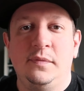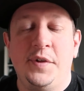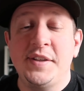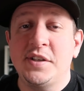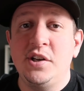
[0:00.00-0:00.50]

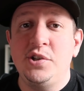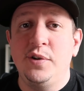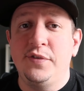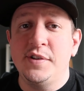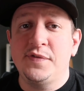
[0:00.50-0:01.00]
Well, that's going to do
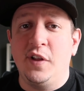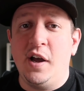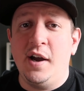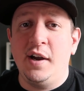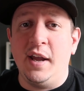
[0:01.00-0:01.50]
it for this
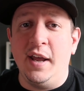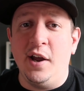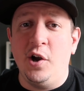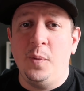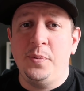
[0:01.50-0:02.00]
vlog, and
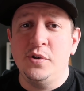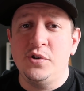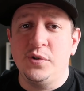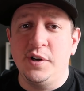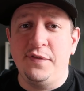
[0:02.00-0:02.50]
I hope you
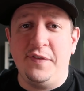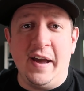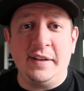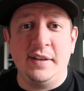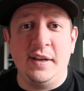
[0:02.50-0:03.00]
enjoyed the
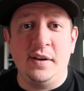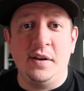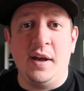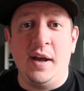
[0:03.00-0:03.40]
fact that